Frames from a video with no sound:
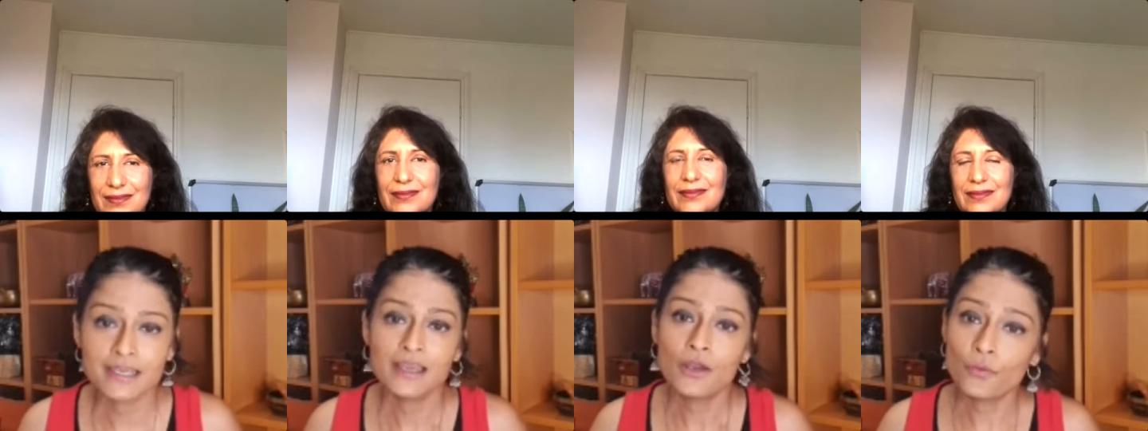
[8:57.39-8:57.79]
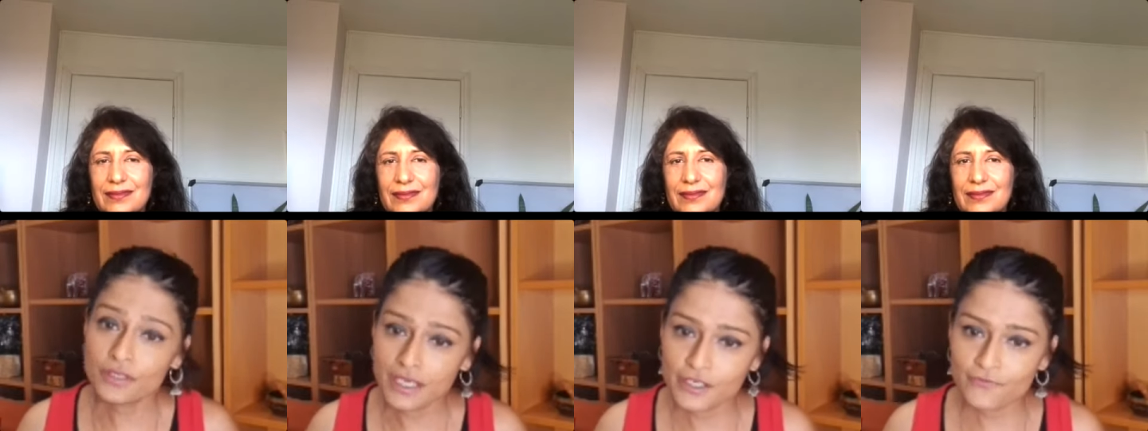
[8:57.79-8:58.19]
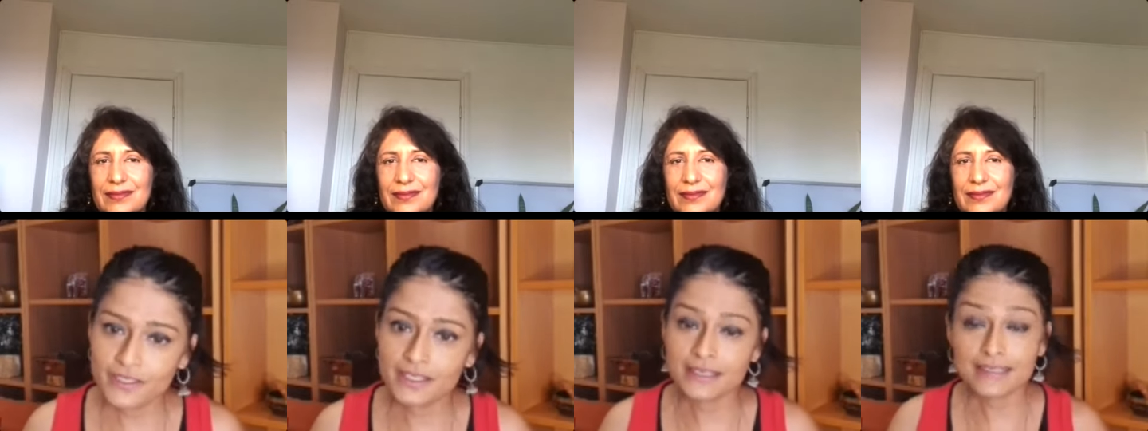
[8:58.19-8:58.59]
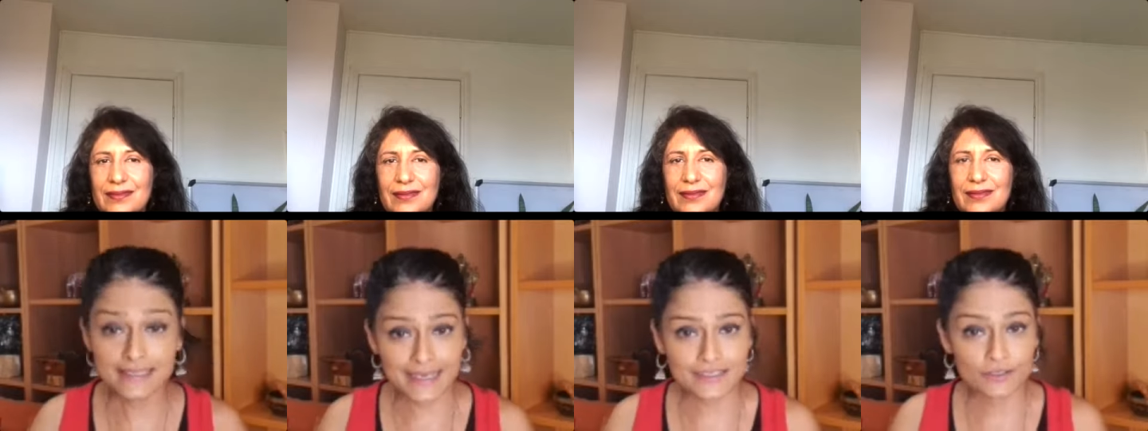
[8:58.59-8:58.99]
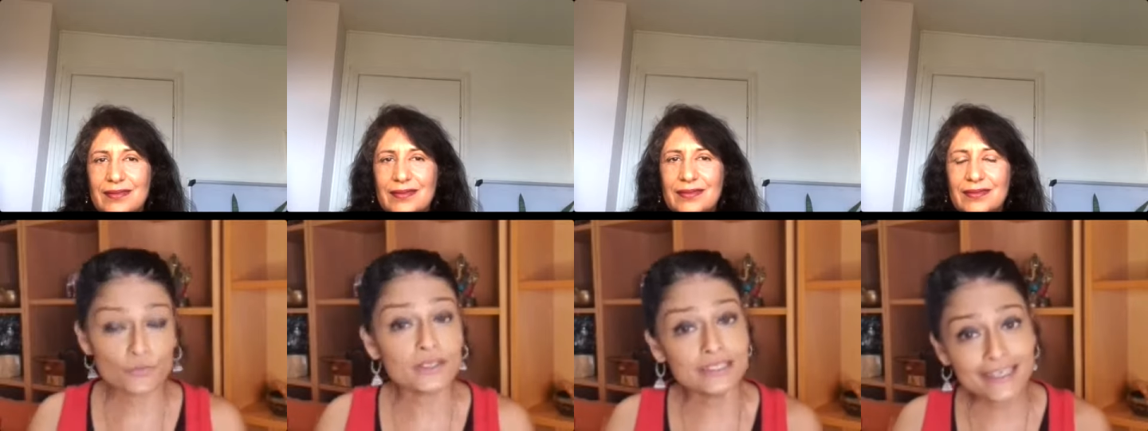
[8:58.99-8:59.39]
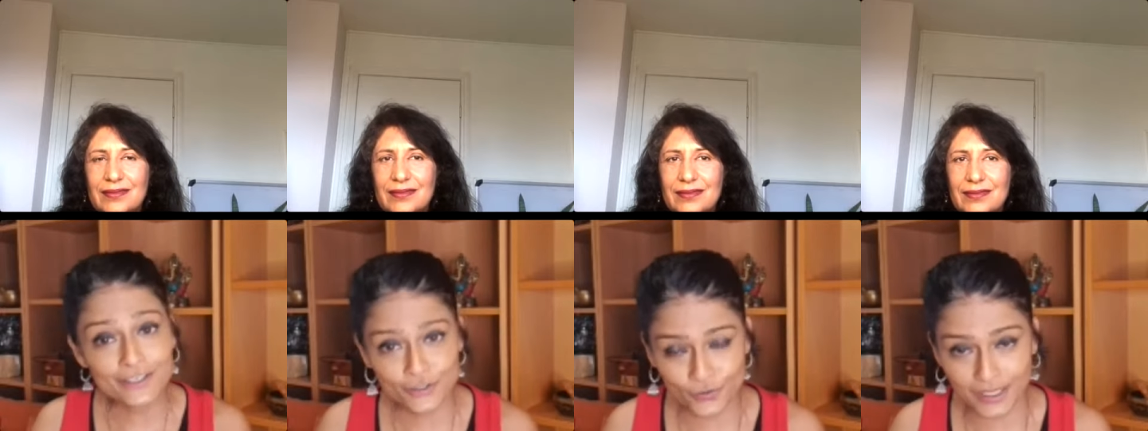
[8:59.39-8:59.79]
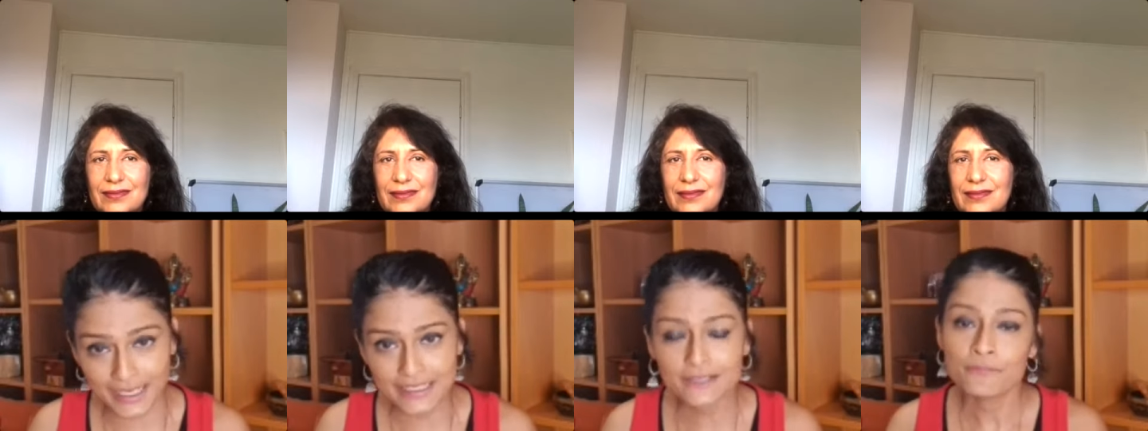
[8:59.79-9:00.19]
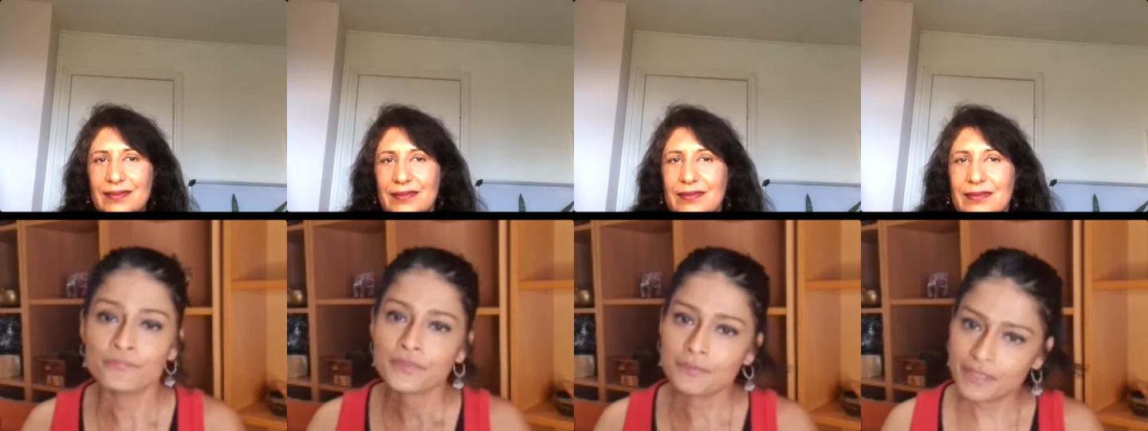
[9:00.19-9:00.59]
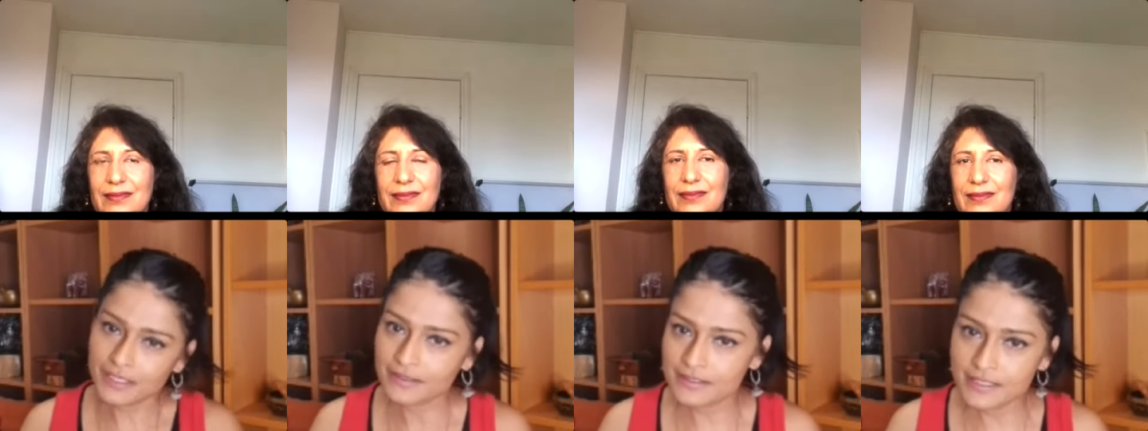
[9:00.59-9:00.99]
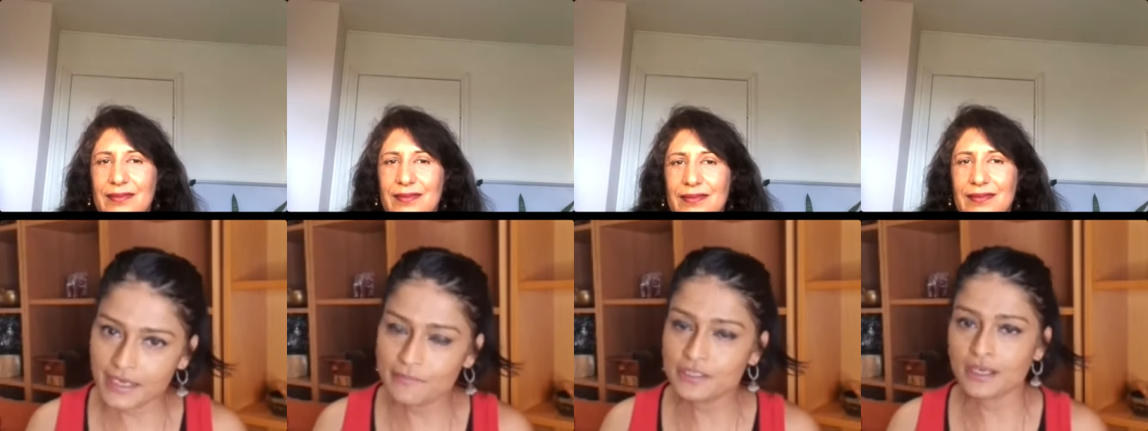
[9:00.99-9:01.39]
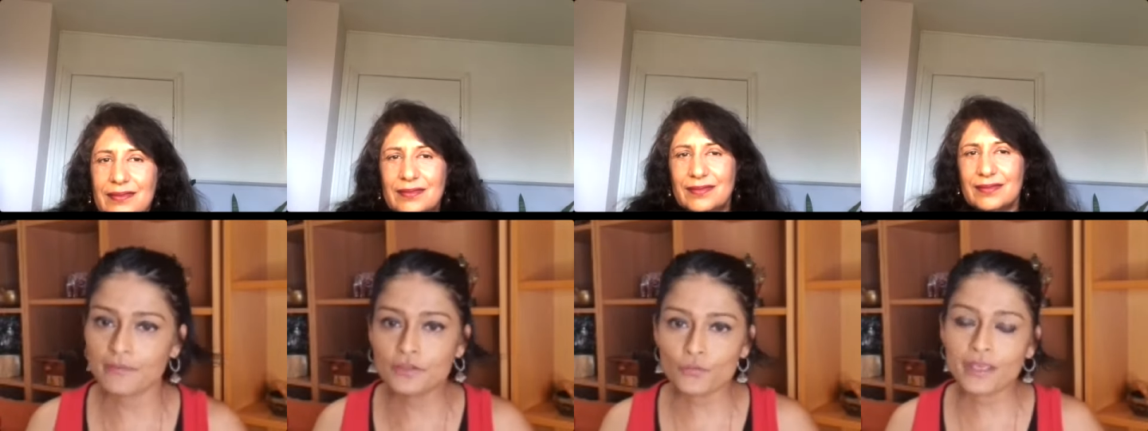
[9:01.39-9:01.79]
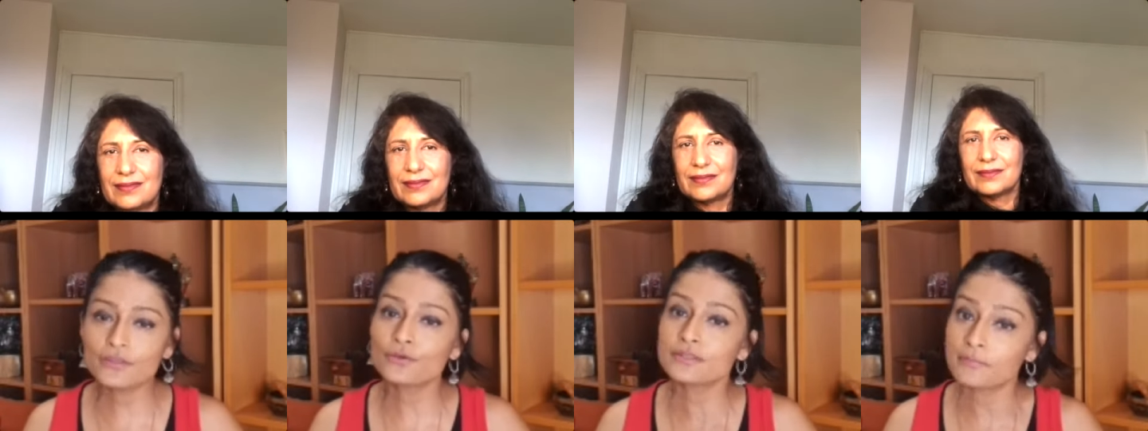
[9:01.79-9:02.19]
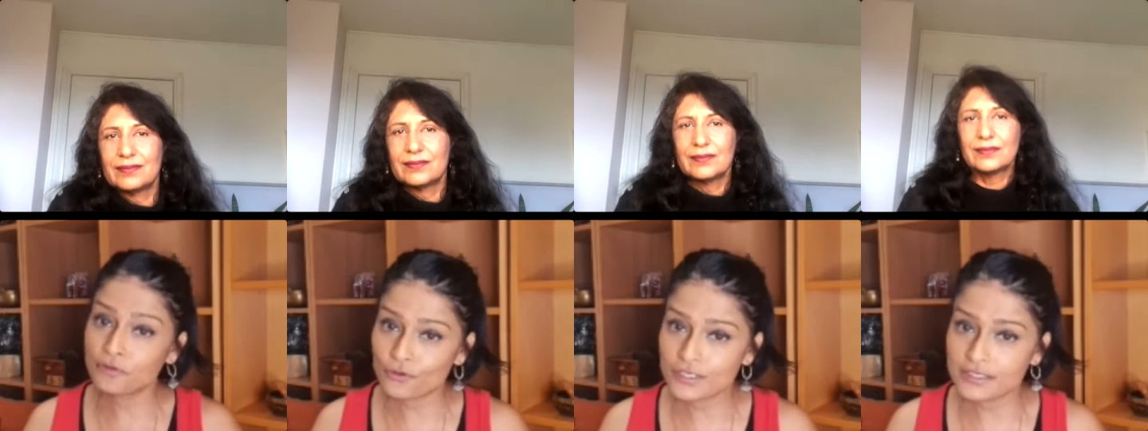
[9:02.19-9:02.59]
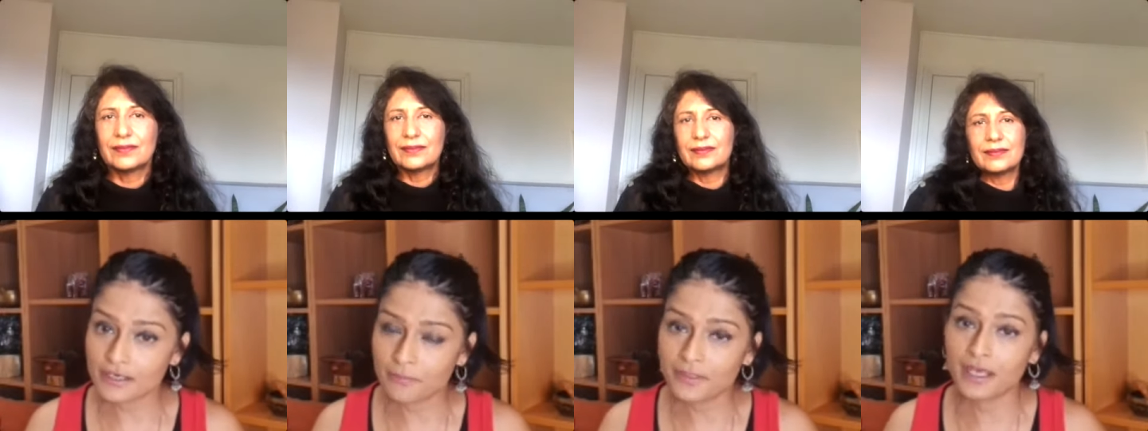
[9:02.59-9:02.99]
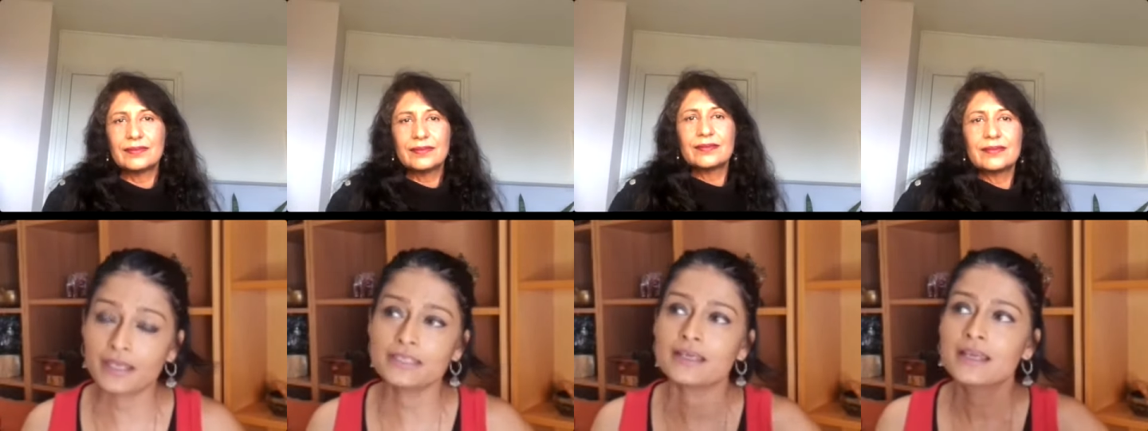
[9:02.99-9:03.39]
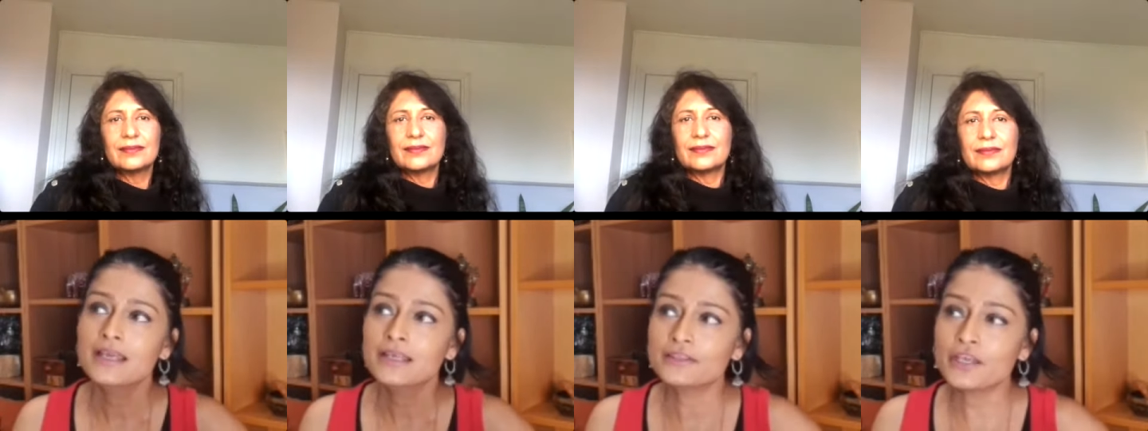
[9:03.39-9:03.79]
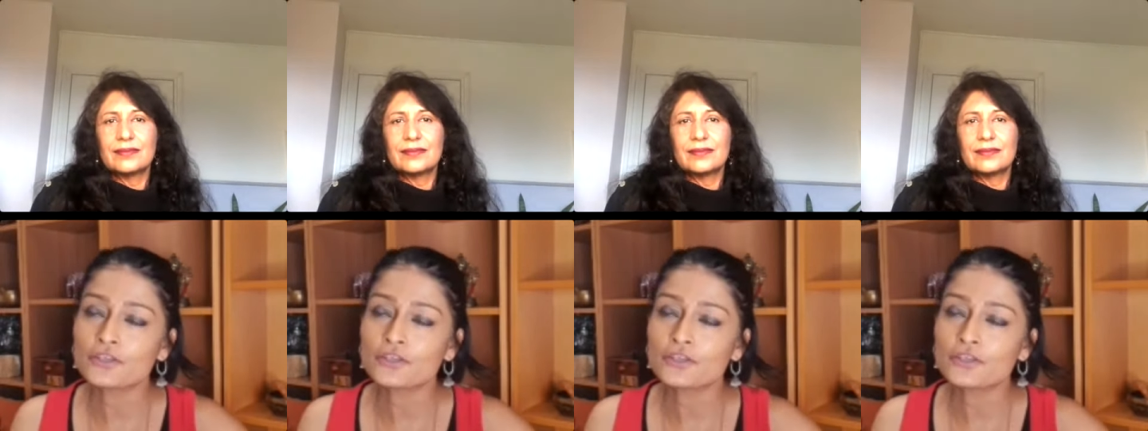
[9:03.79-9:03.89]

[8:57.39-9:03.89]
Speaker 1: Mm-hmm. What Ayurveda says, yes, we need to cleanse, but at the same time, the way those approaches are applied, they